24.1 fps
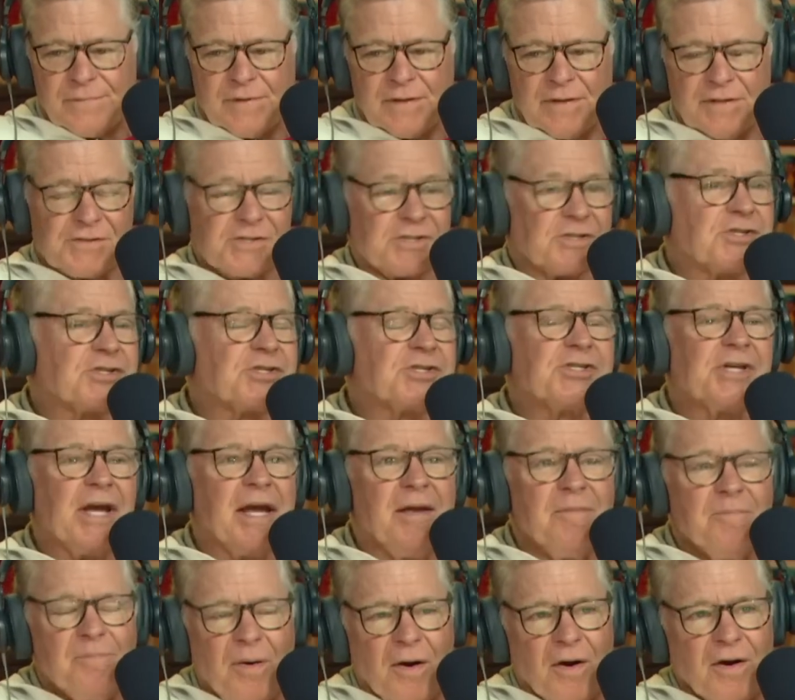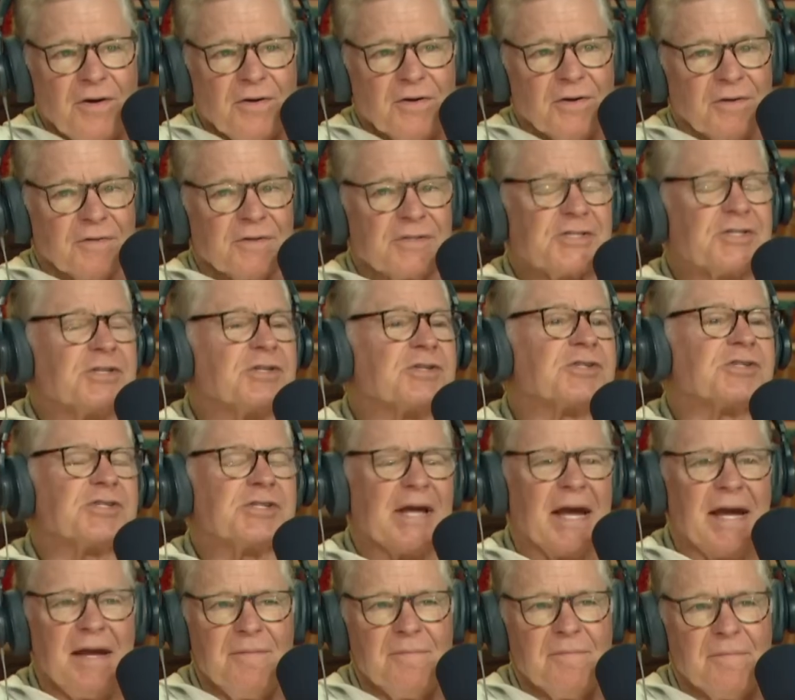It's the same partner. It's the
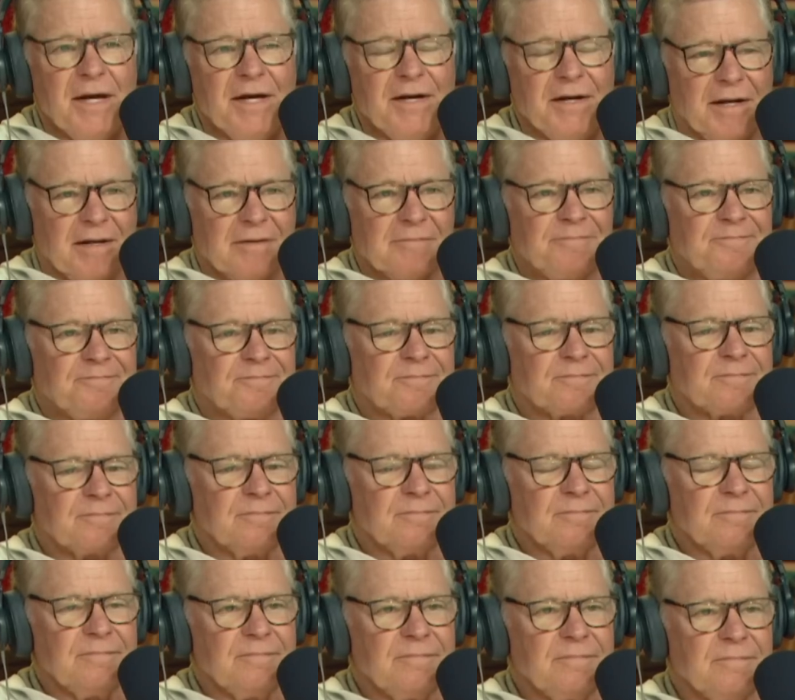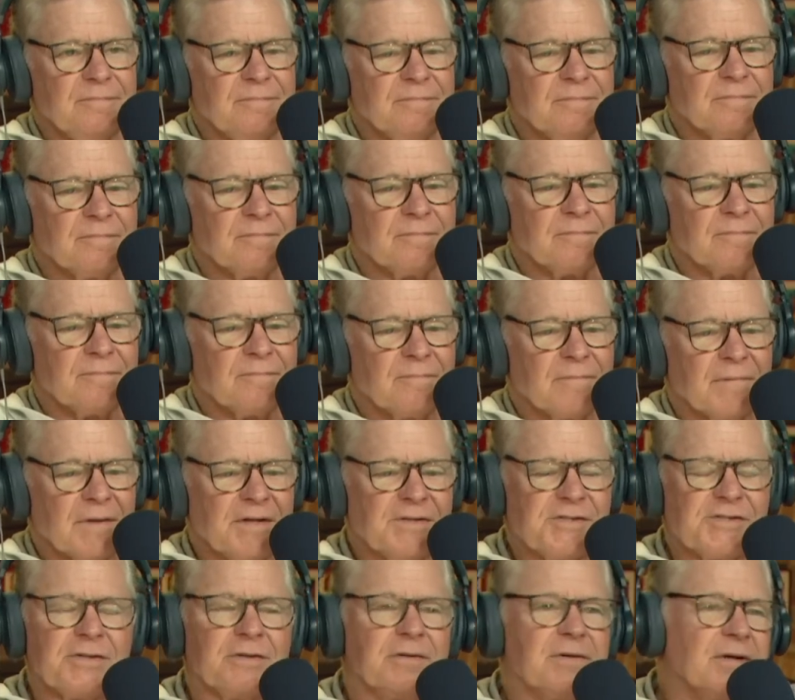same money.
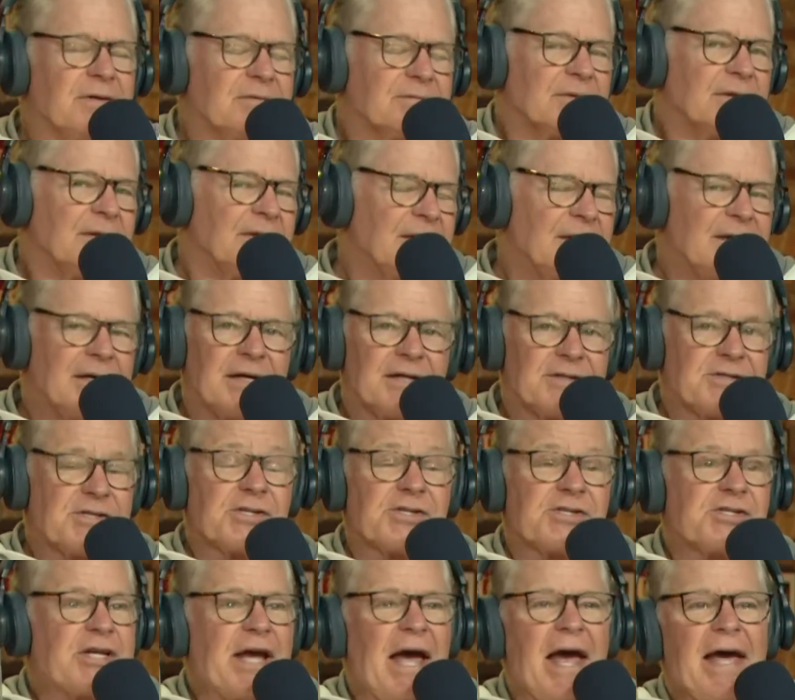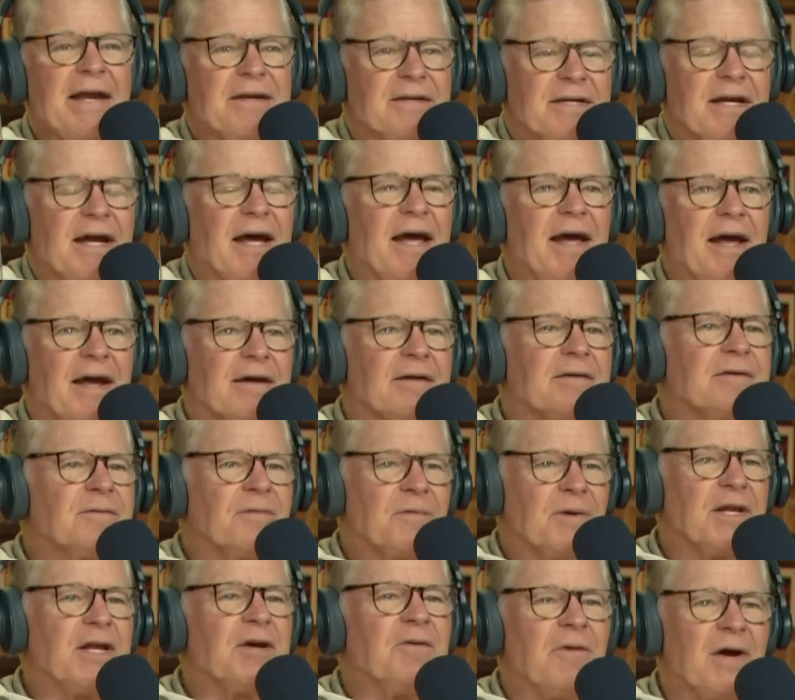It's, it, it's a sad day. It
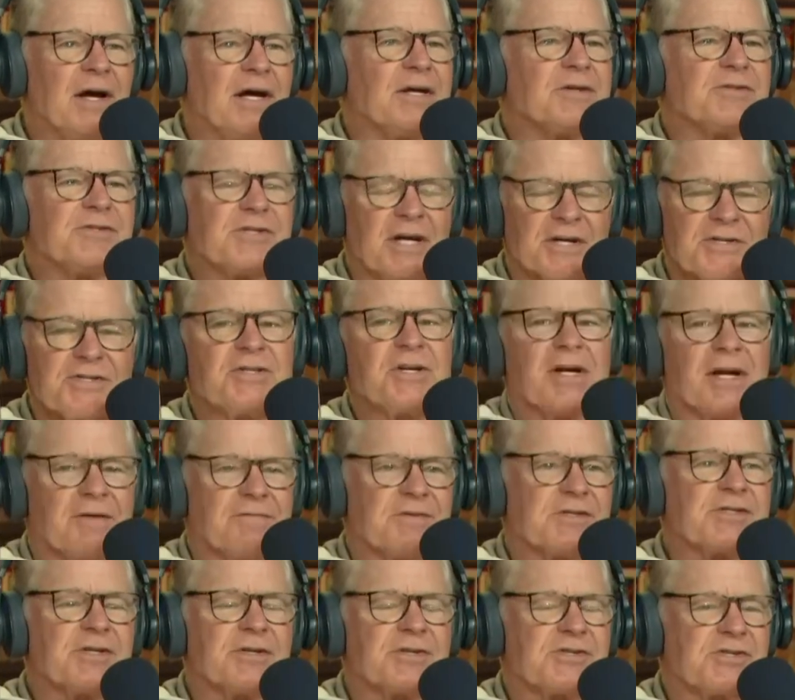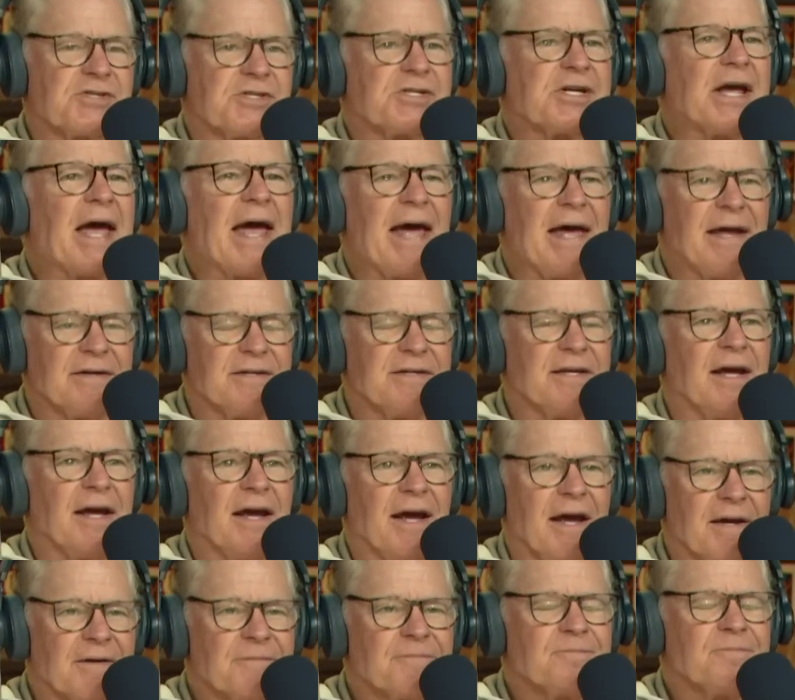really was. Yesterday was a sad
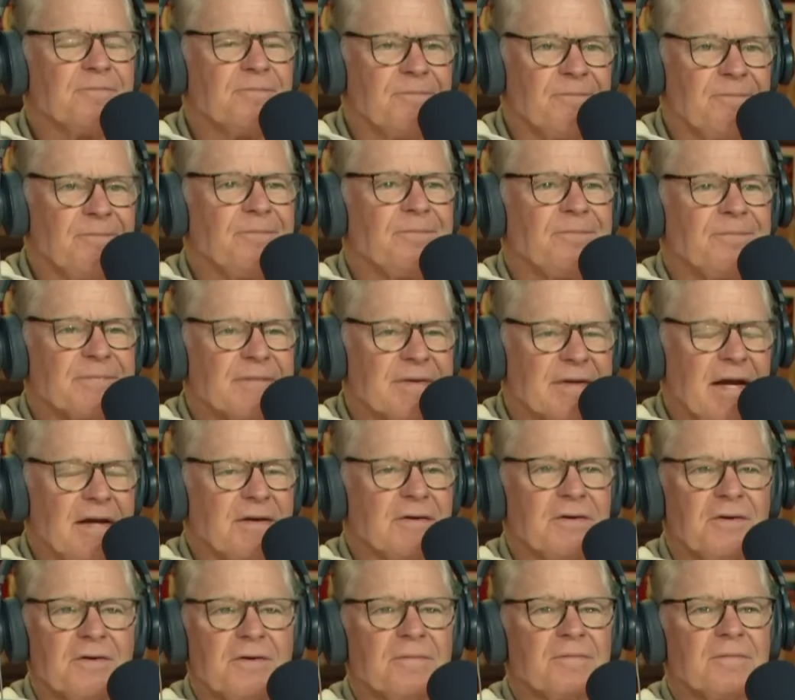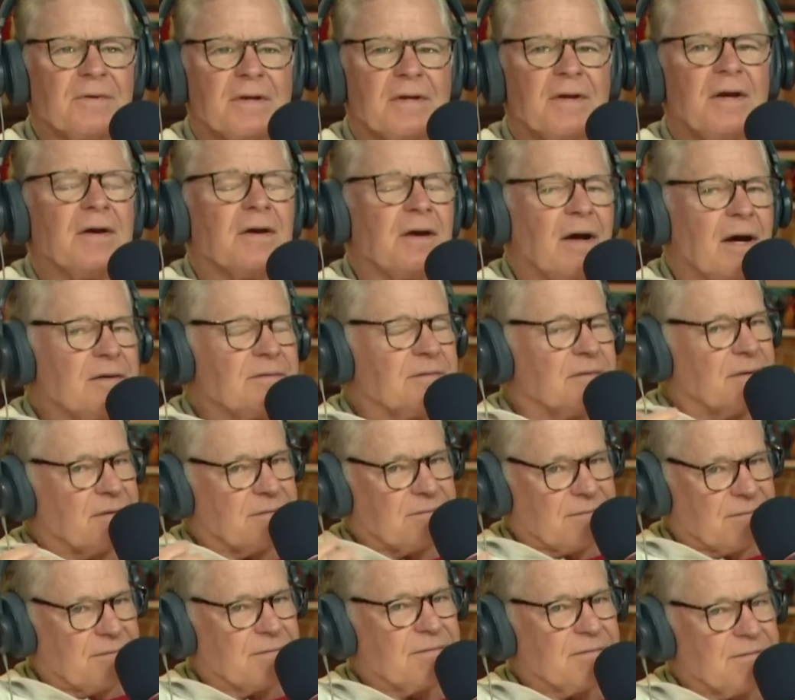day that you're...
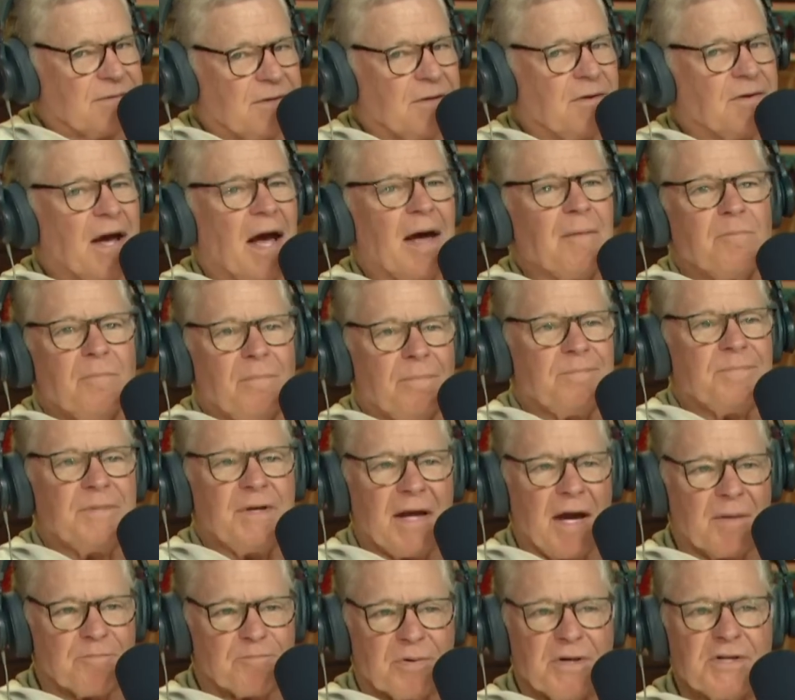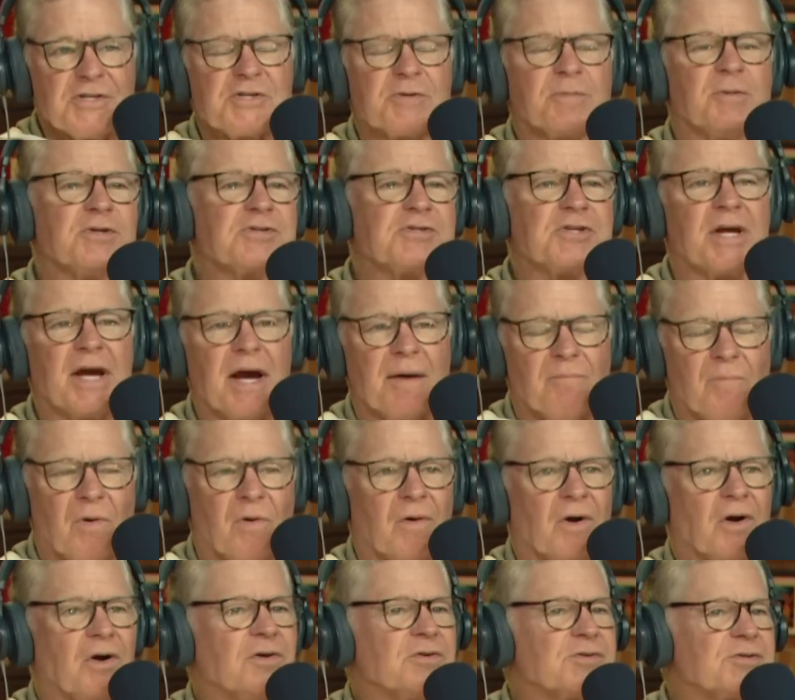You got you got principles, you got
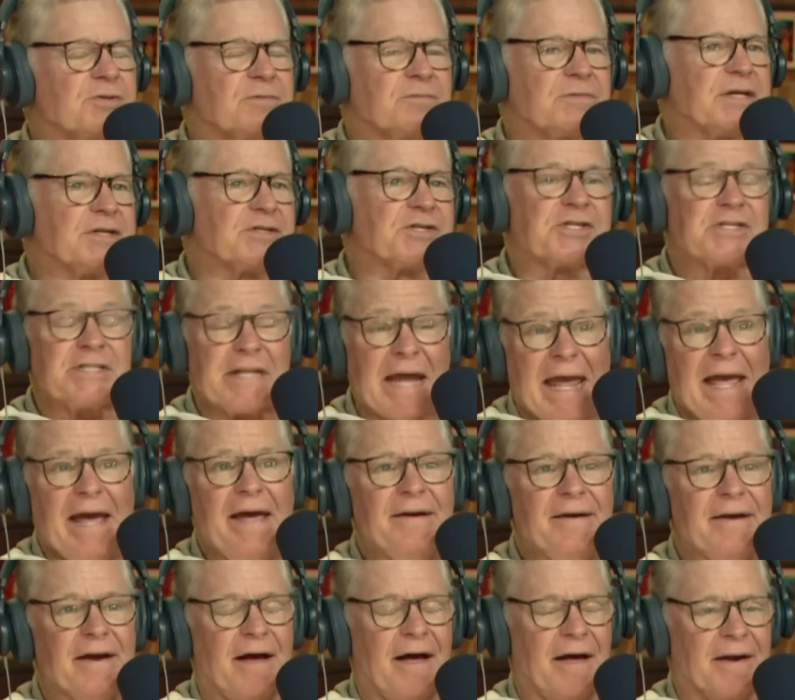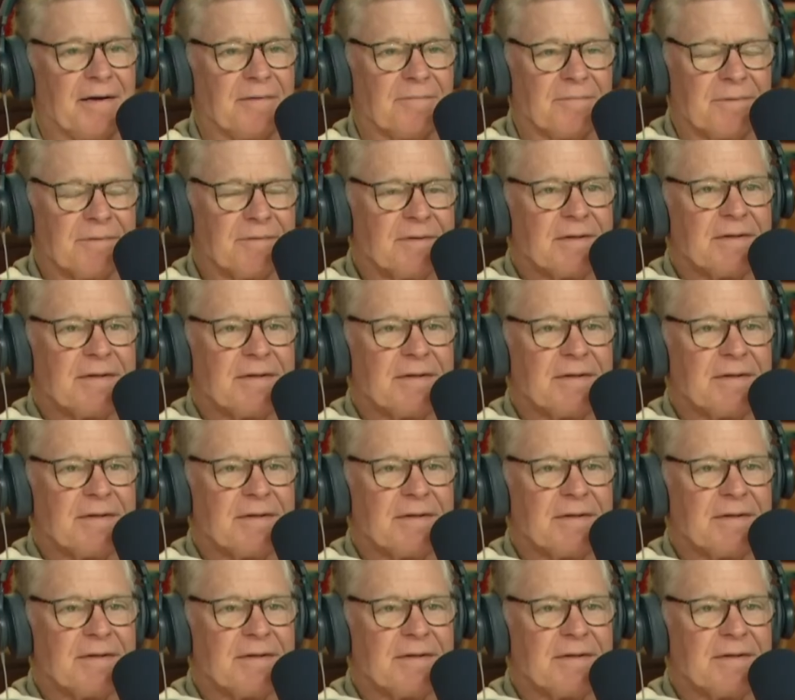morals, then stand on them.